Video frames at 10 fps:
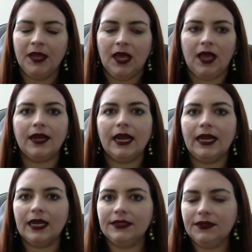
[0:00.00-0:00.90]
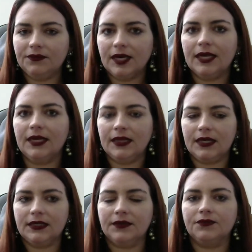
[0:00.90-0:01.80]
And I like dividing the
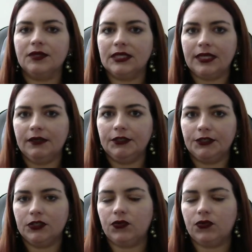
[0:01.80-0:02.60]
different sections